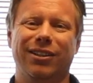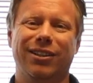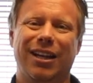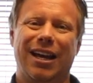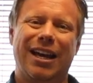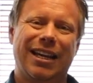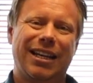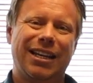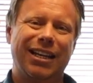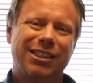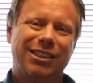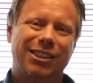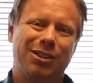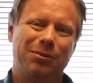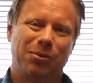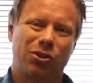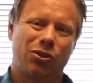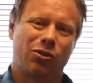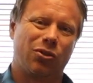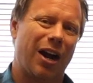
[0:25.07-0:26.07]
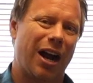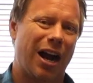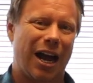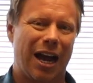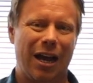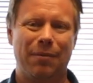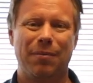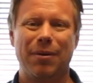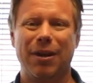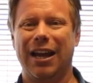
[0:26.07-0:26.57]
like,
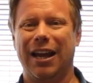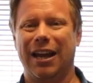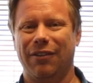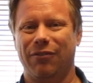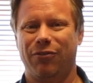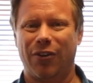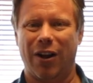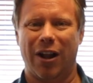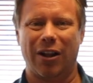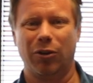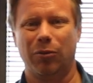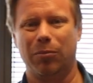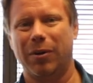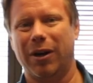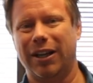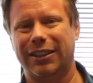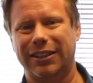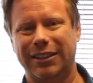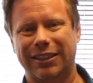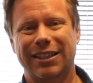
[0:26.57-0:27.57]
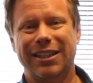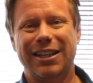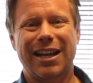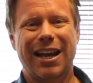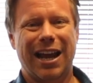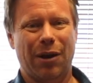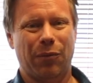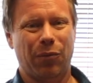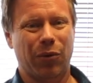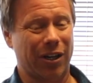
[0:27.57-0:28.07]
subscribe, and follow button,
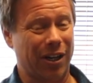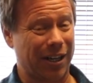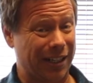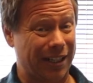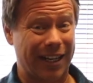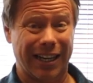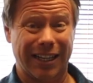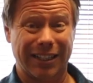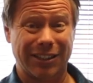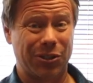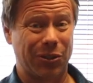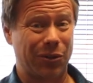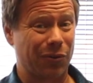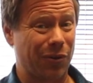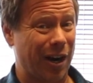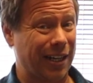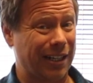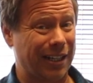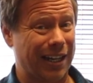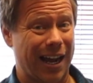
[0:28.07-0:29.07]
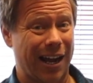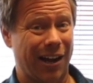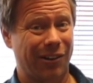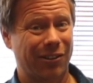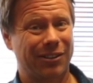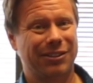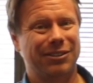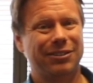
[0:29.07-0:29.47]
and we're going to get into it right now.